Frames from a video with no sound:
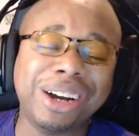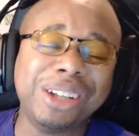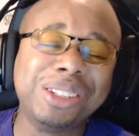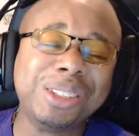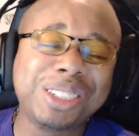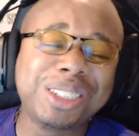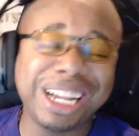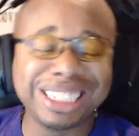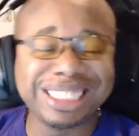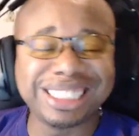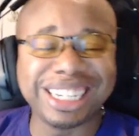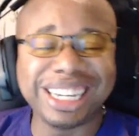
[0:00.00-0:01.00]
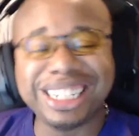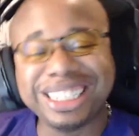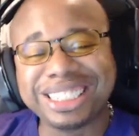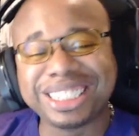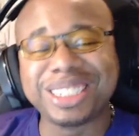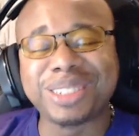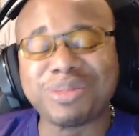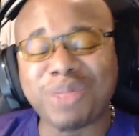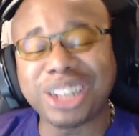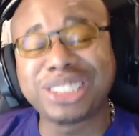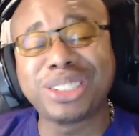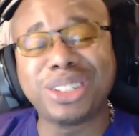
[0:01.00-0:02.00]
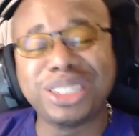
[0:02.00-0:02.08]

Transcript: you trying to say Mark said